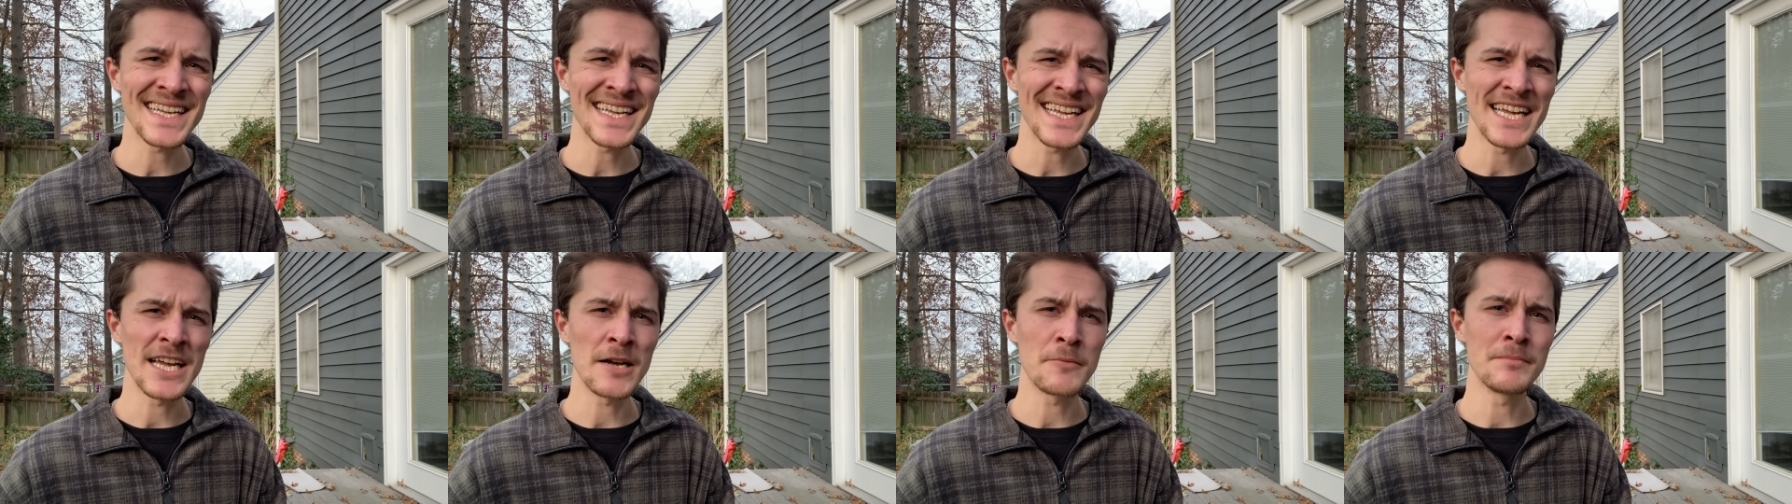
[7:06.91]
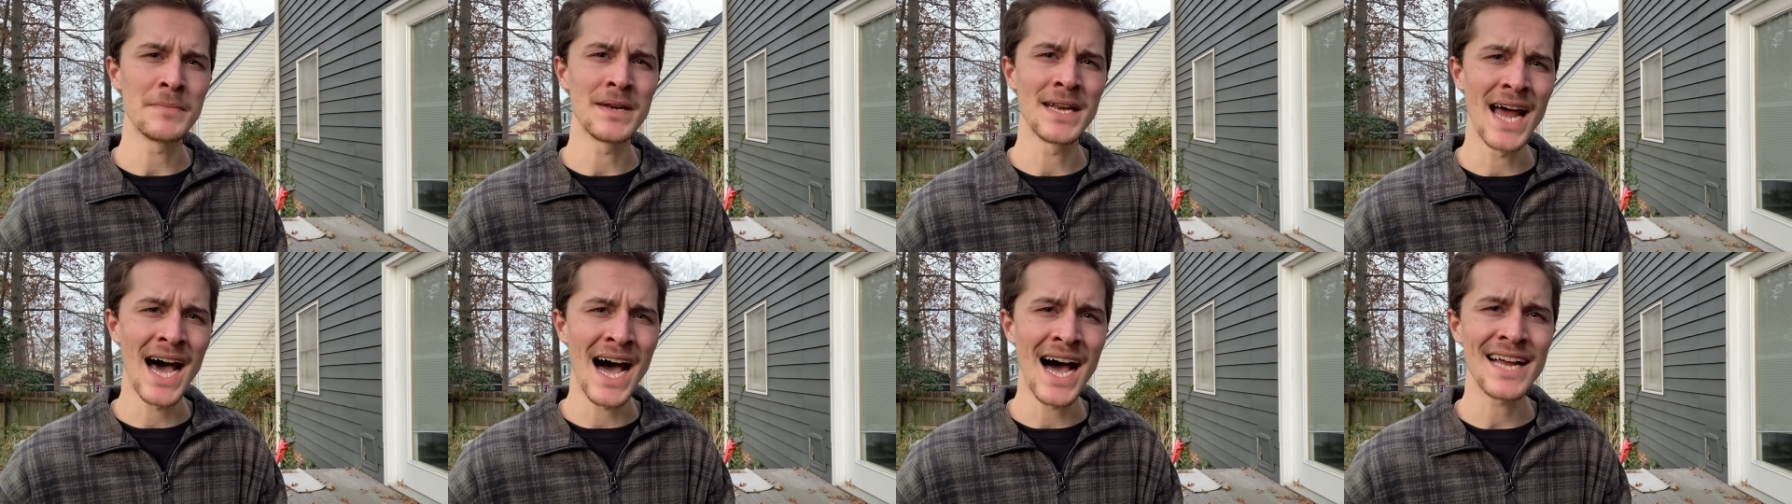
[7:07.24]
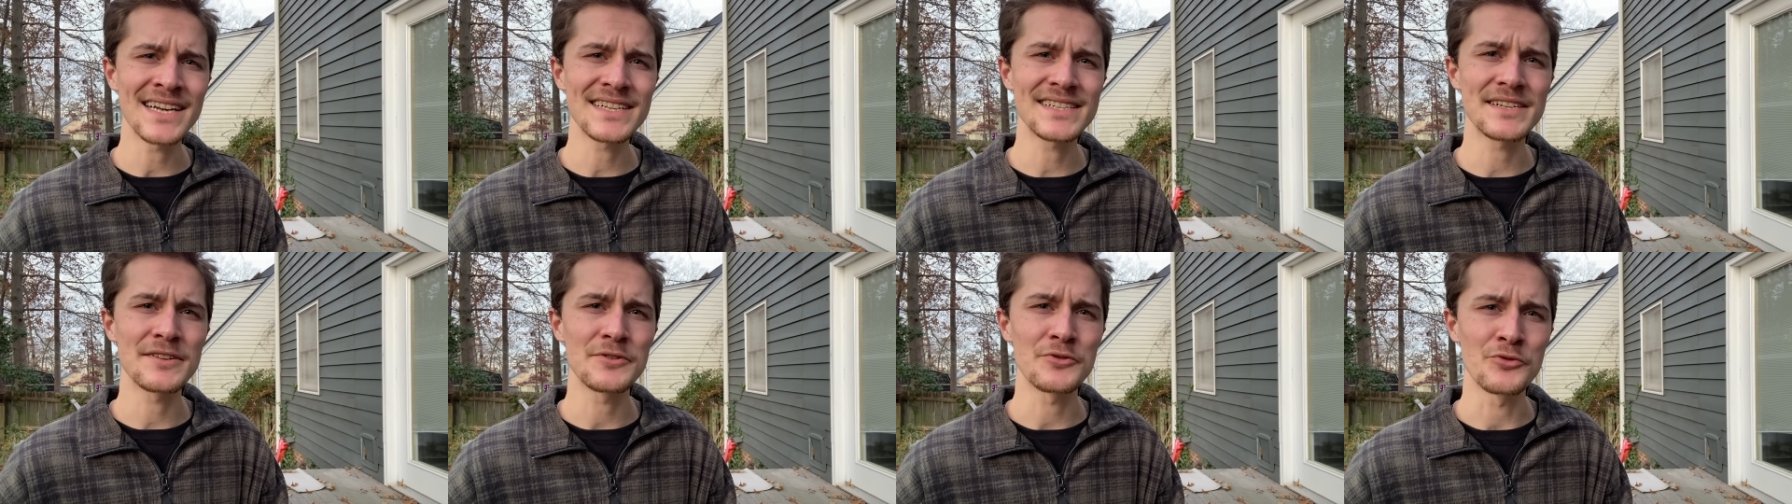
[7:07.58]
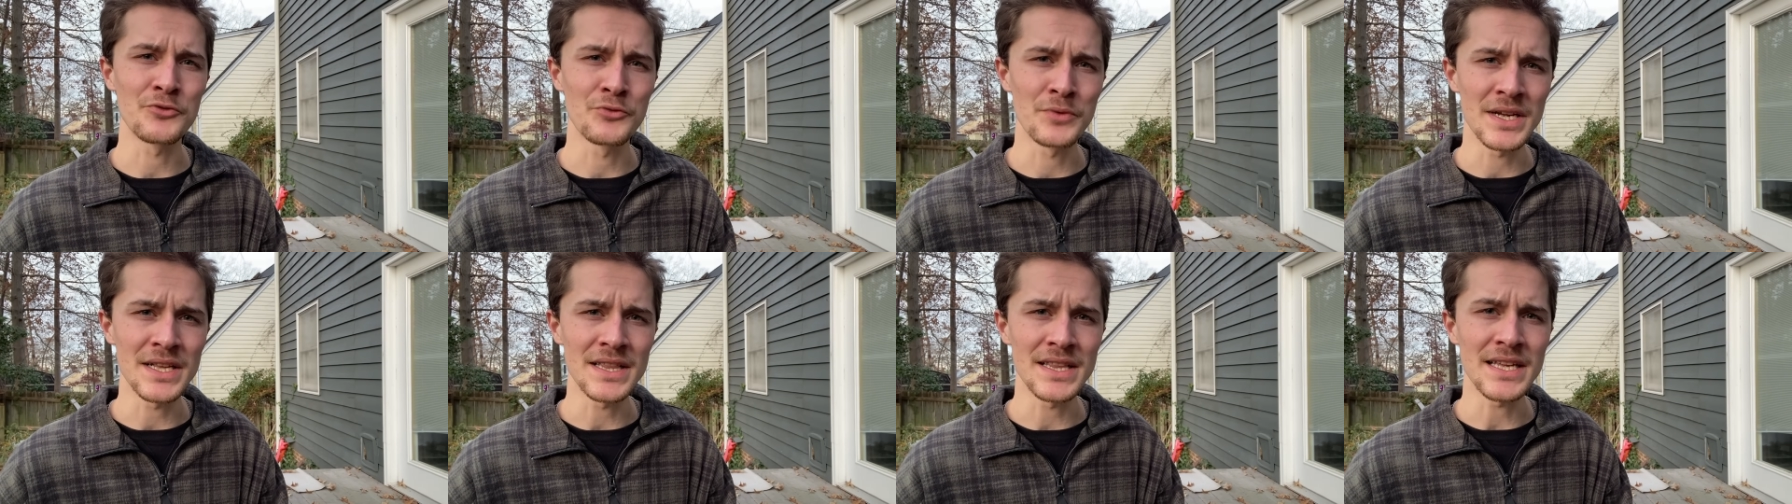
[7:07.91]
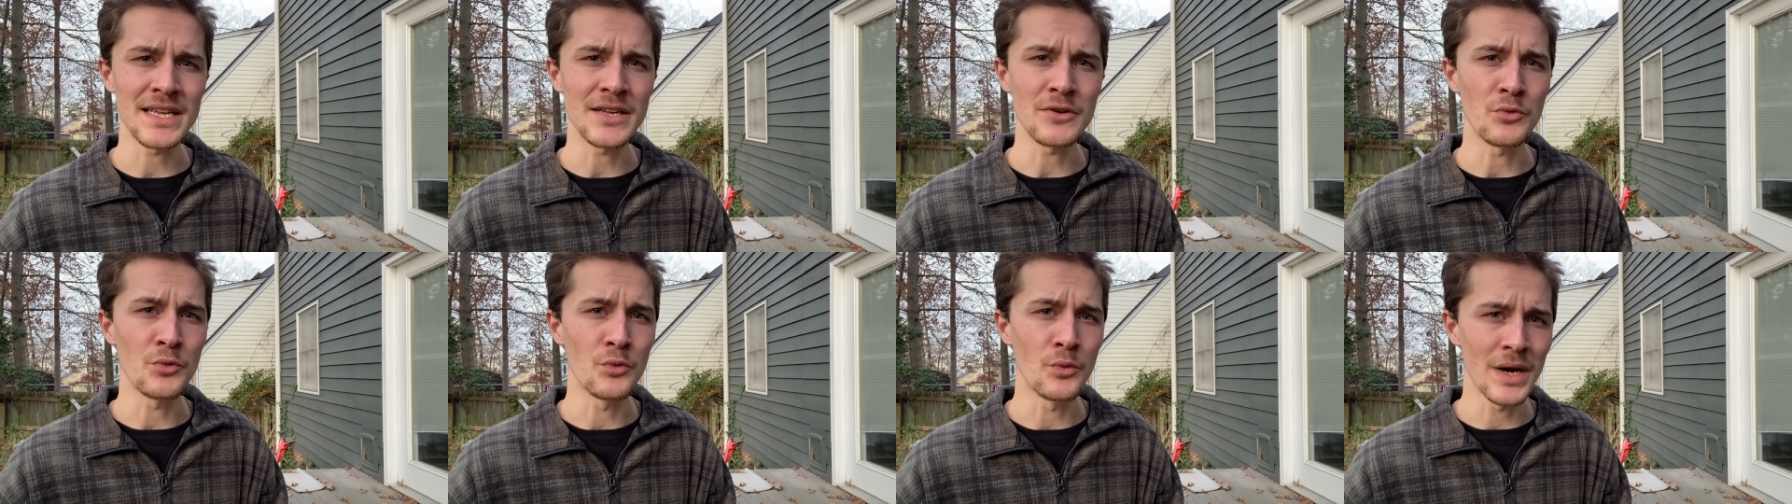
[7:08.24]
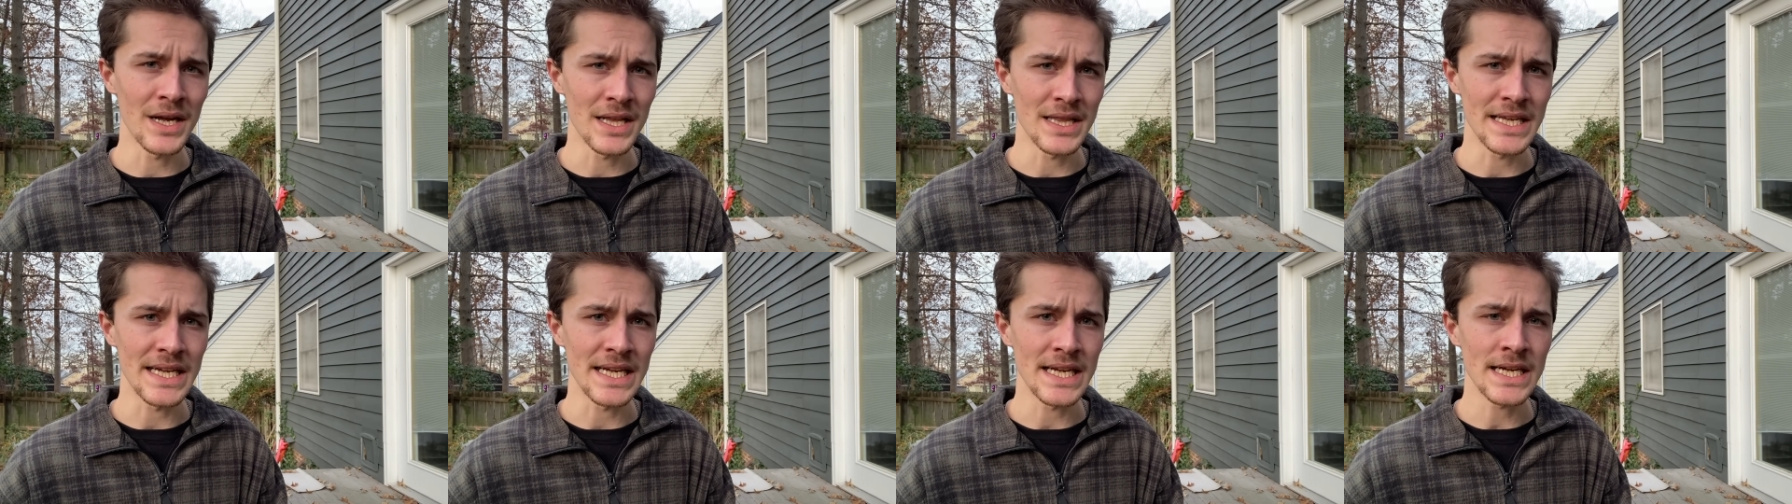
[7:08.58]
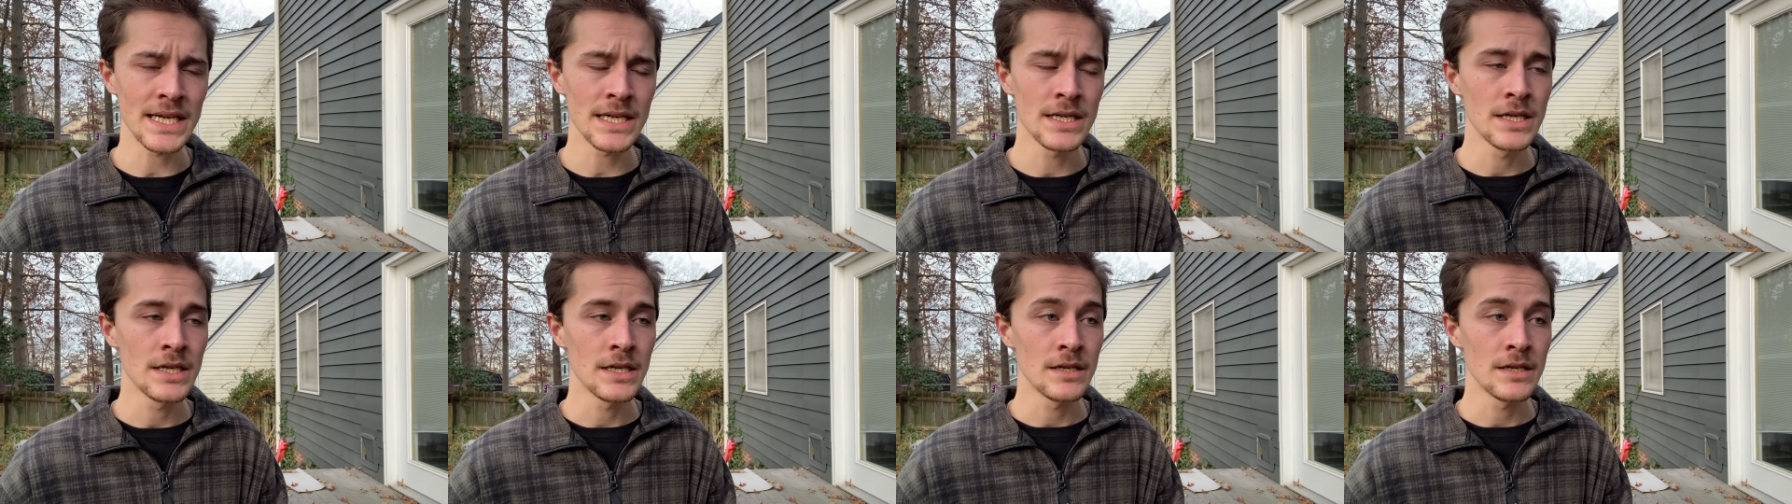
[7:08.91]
am not really willing.